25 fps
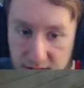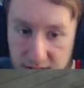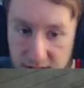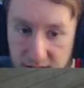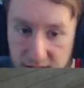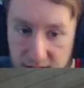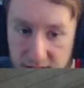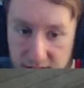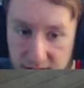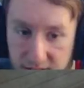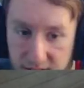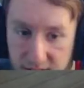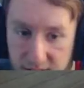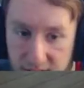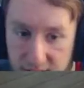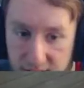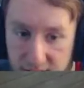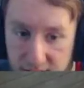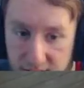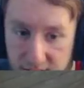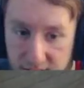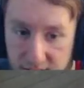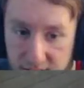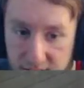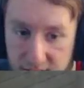Or is it the one
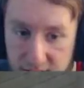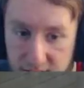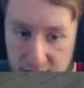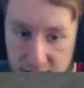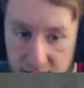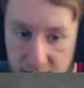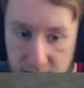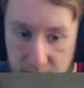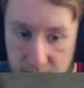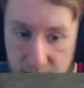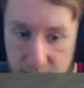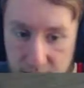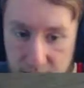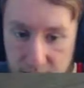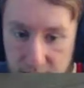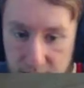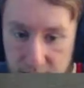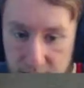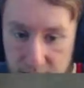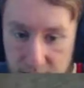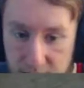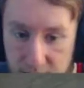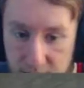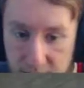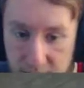sitting? What?
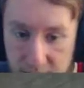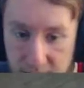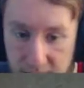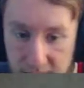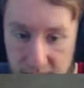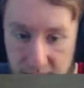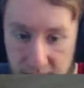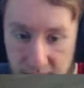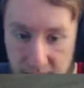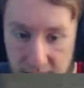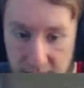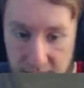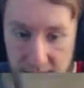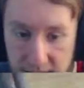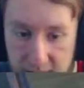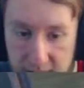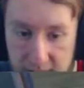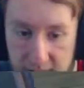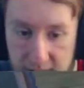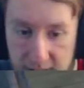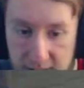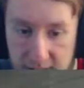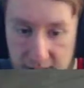Guess it's him.